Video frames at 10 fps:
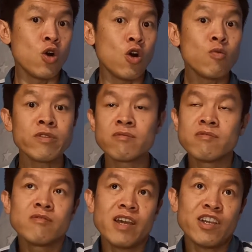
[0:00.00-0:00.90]
Or we
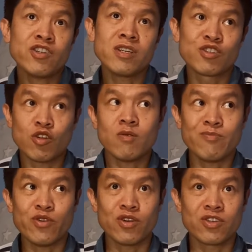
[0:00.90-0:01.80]
actually adopt
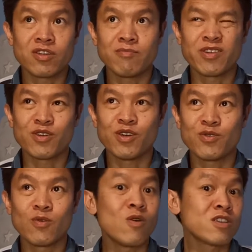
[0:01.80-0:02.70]
a posture
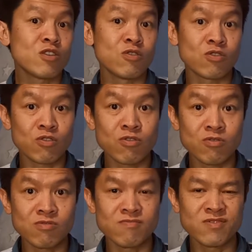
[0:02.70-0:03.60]
because we want to look
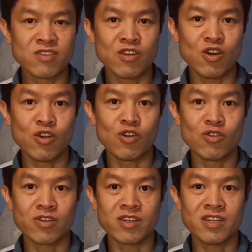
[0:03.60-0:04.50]
cool or
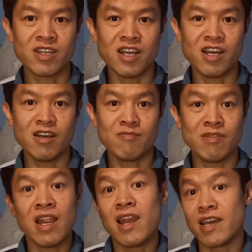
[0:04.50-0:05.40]
look
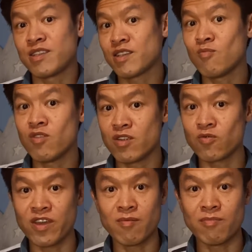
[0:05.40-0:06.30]
like
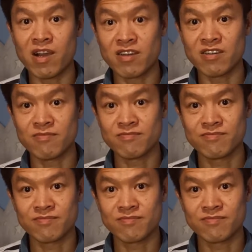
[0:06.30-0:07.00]
someone we admire.